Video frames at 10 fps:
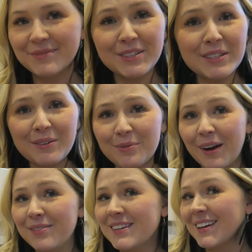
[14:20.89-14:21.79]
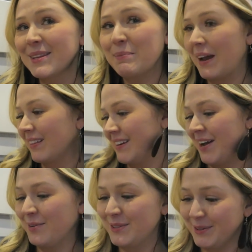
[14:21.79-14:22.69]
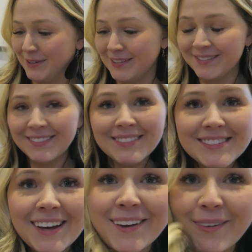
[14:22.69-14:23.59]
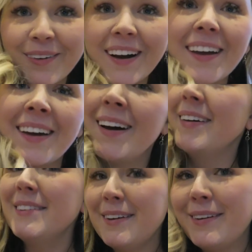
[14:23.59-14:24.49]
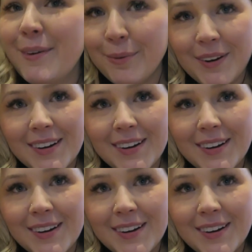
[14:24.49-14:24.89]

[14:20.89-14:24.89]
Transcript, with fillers: just a rough day in the Byland household. Tell you what. Tell you